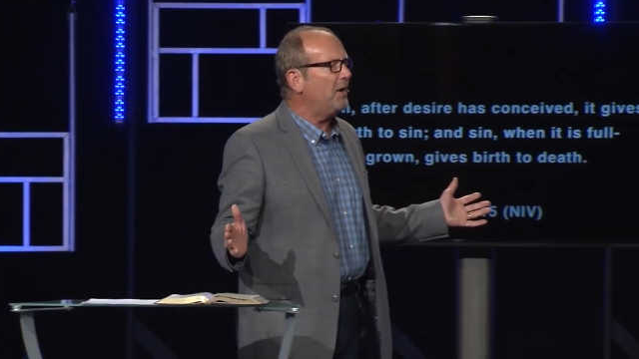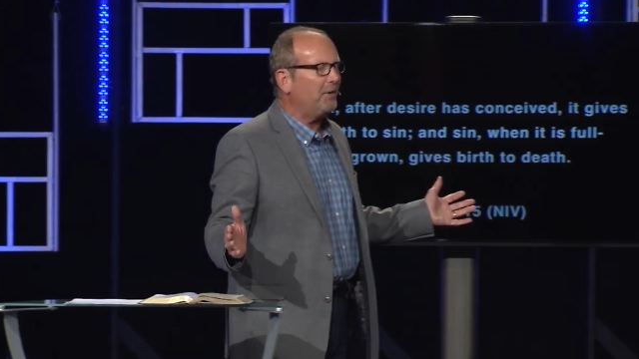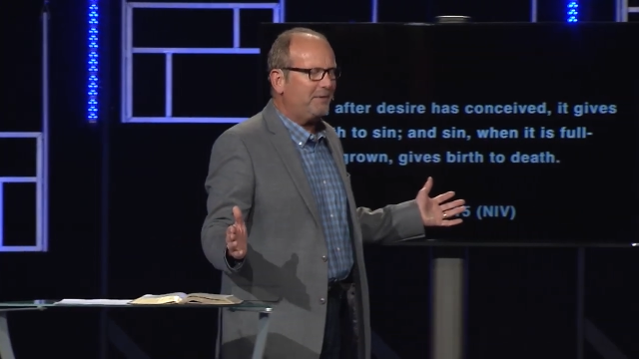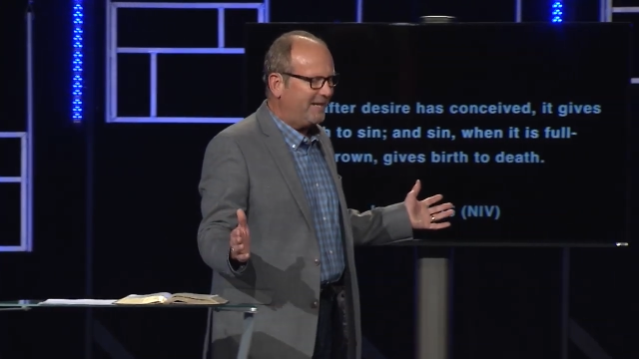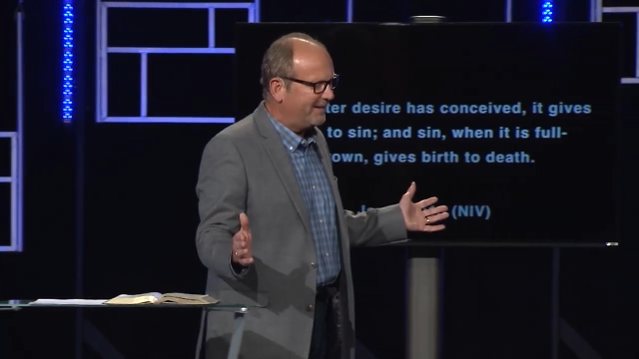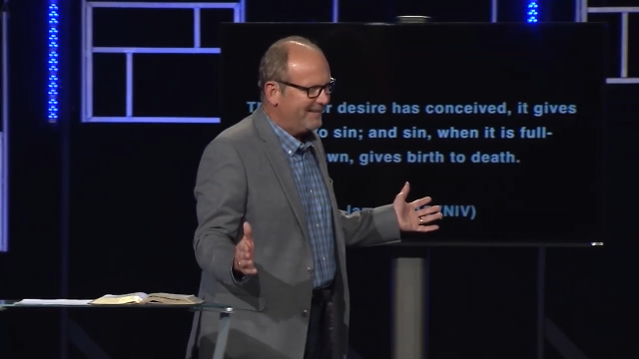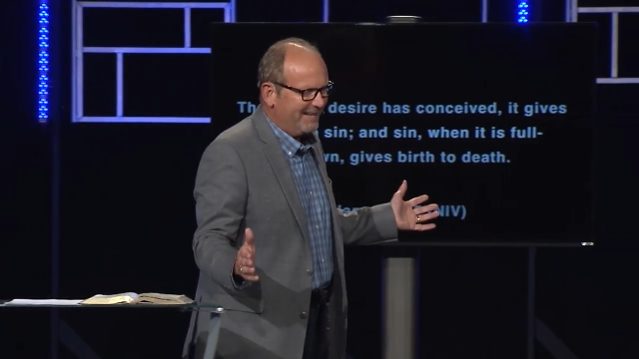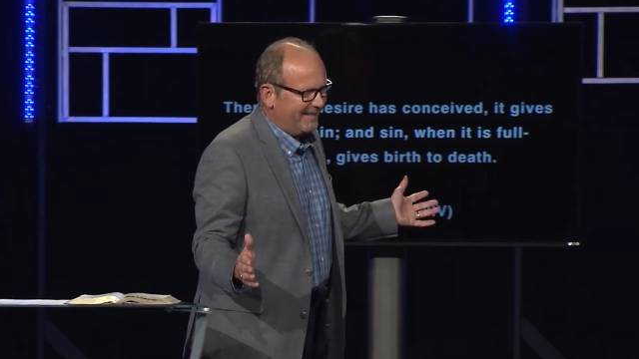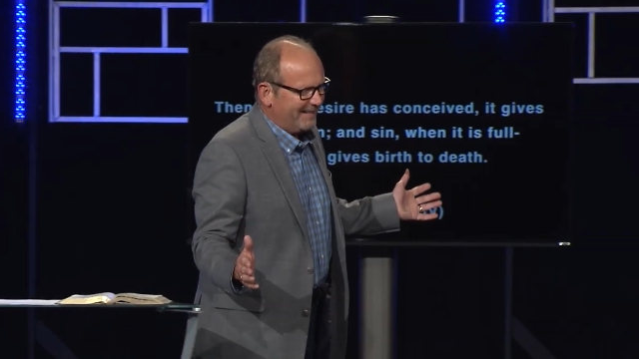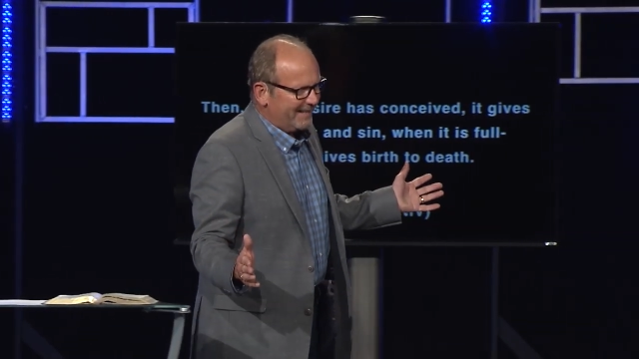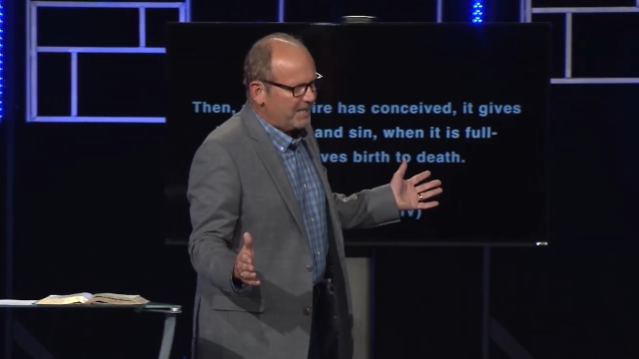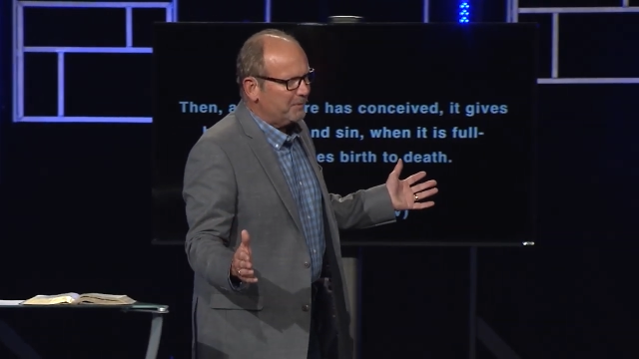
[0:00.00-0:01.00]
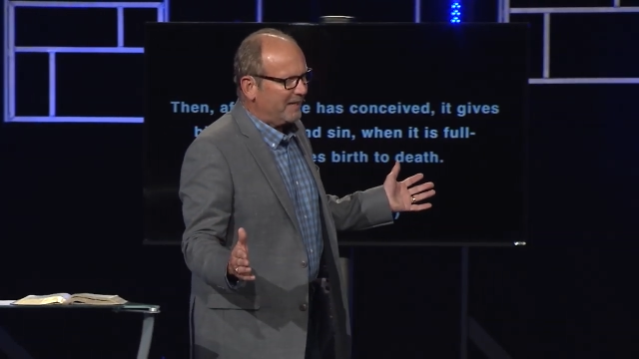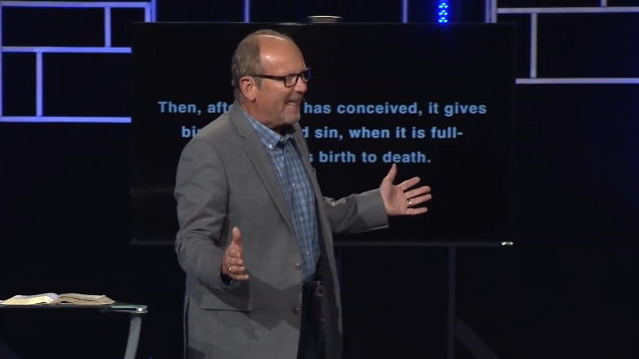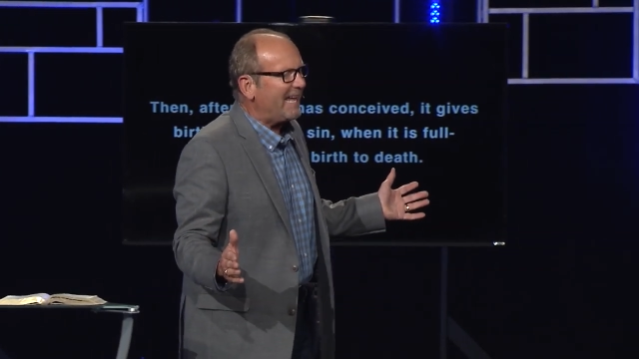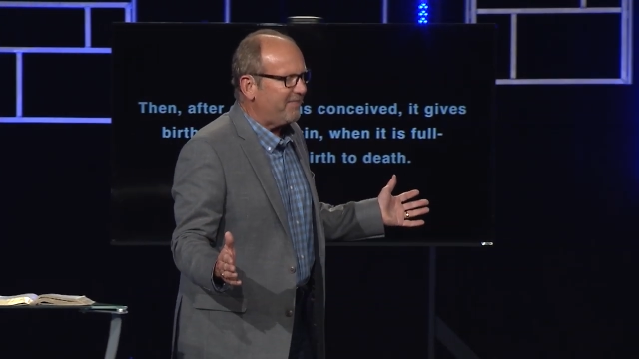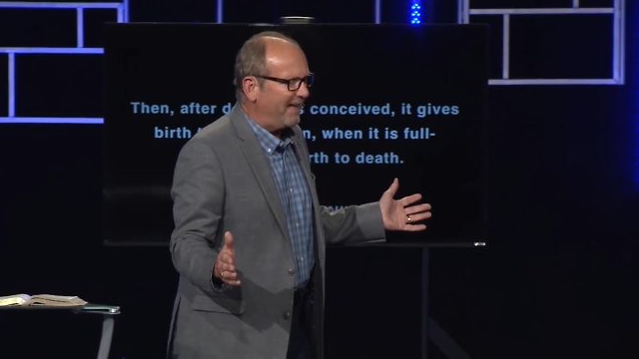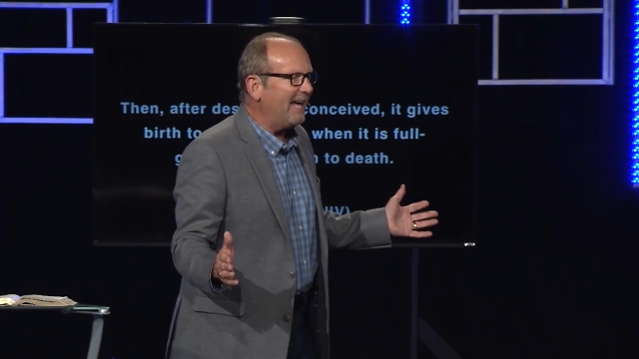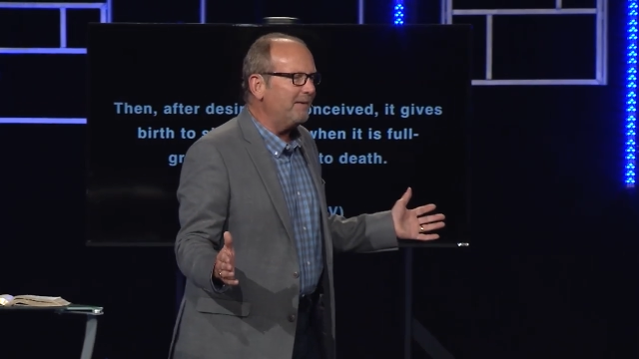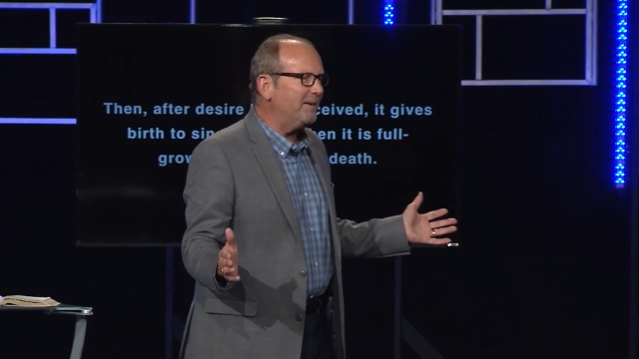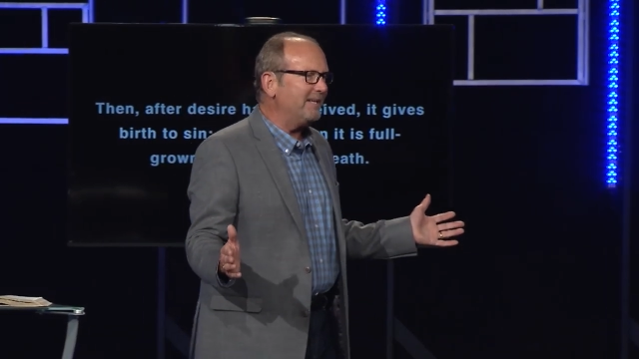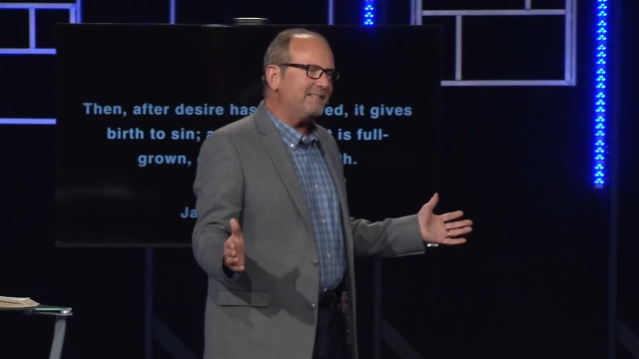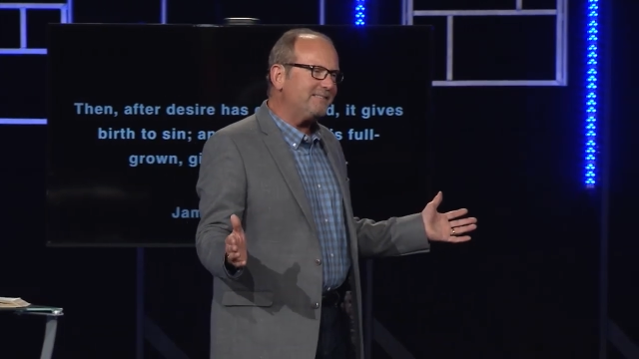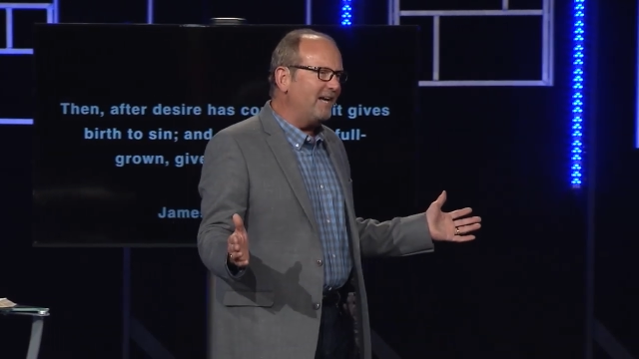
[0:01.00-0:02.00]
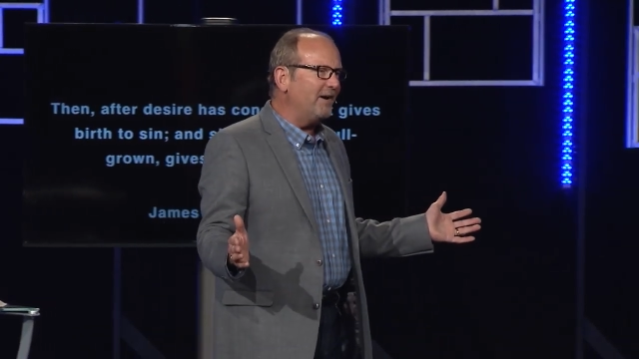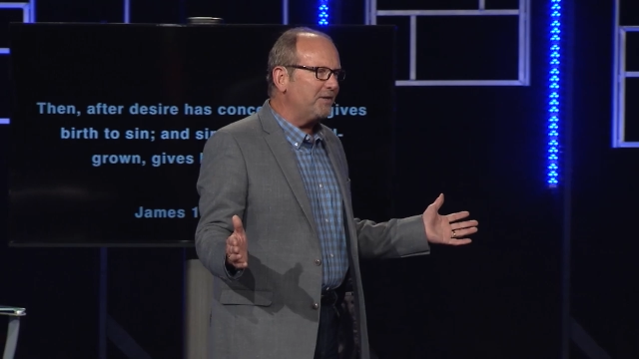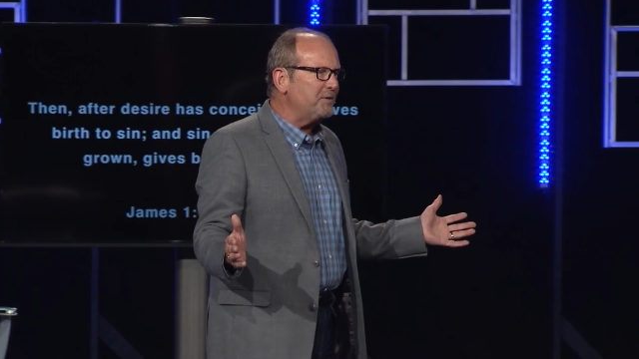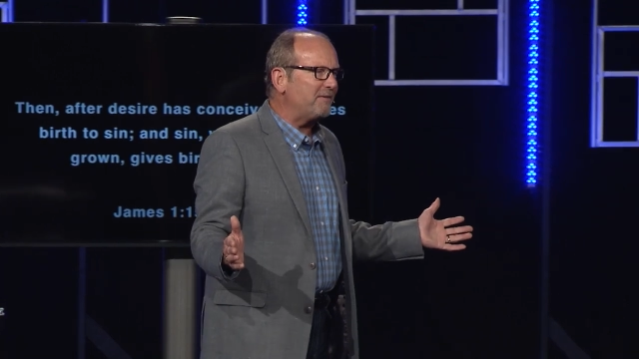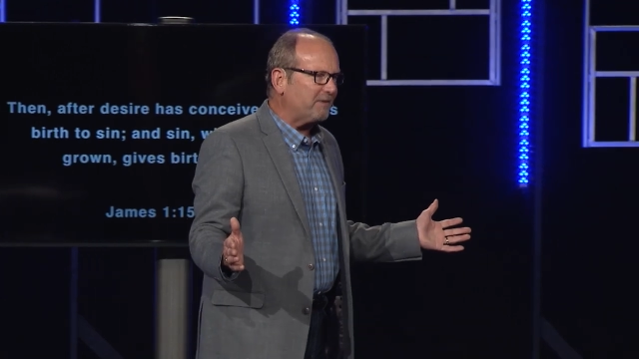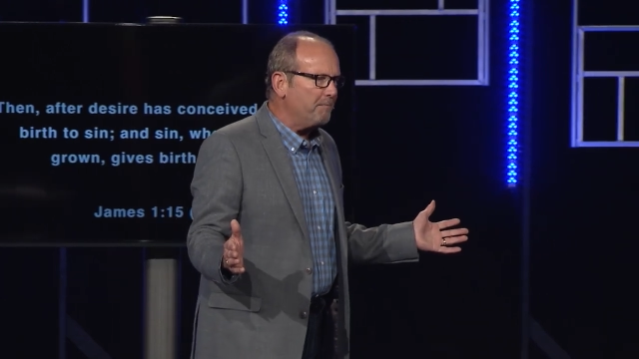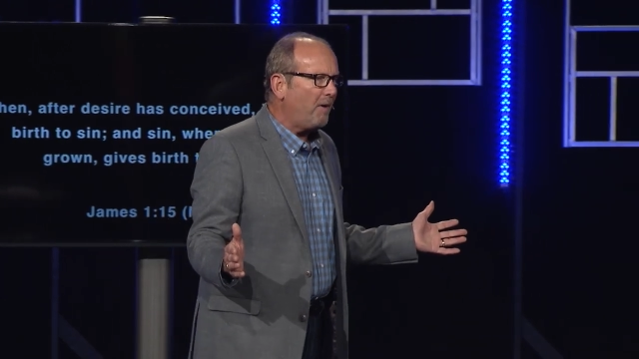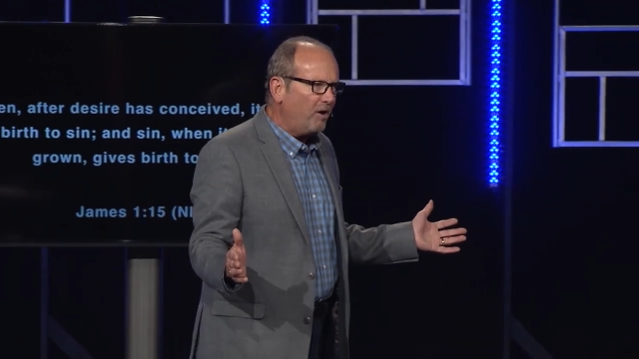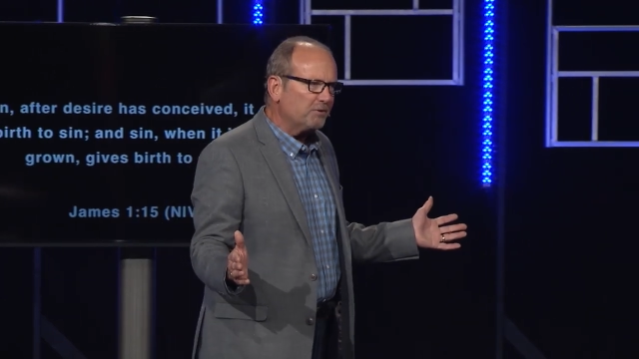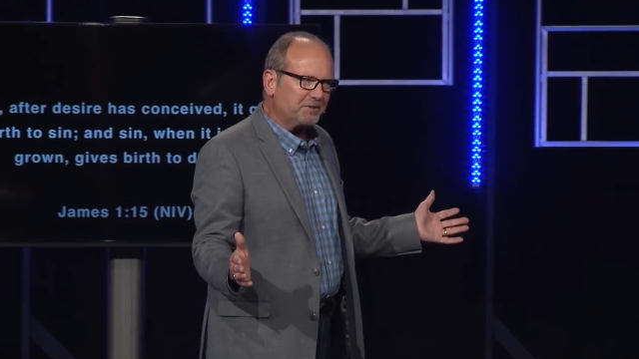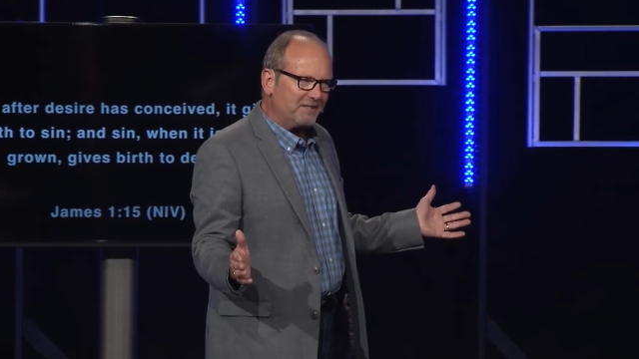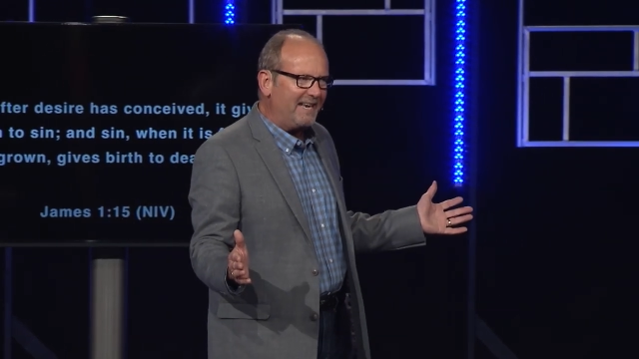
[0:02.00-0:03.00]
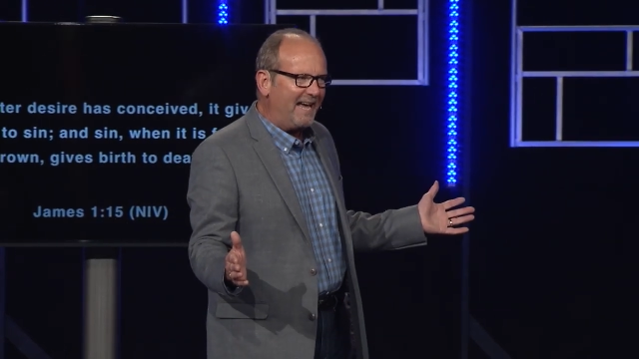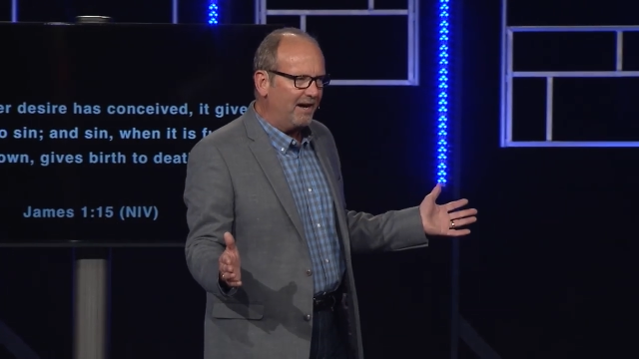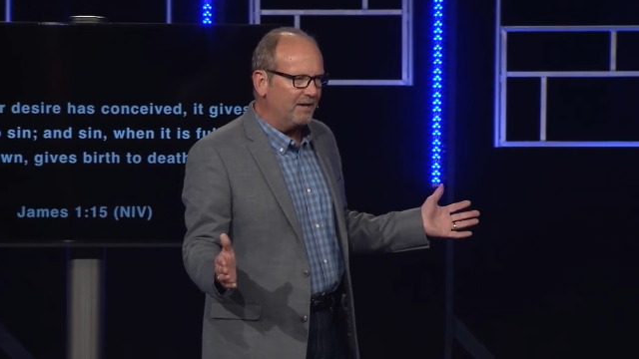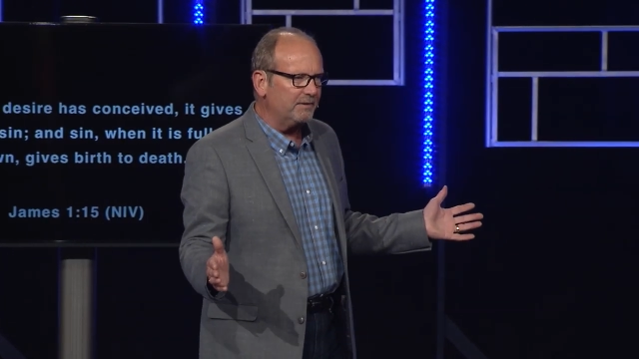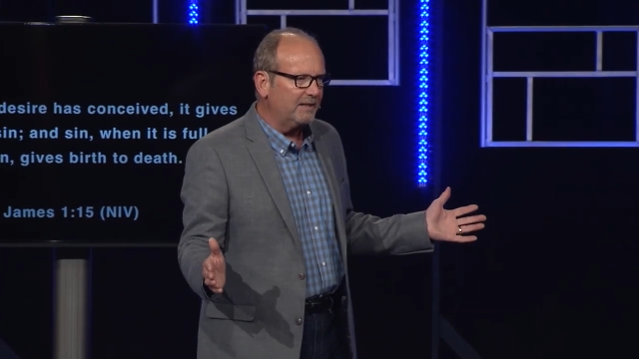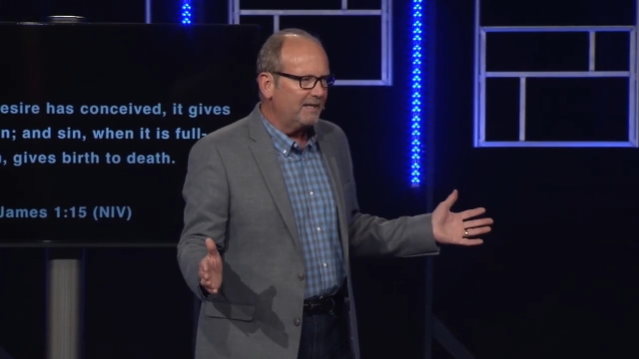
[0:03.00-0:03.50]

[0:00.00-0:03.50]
No, no. You would like that, but it's, no, you have compulsion now.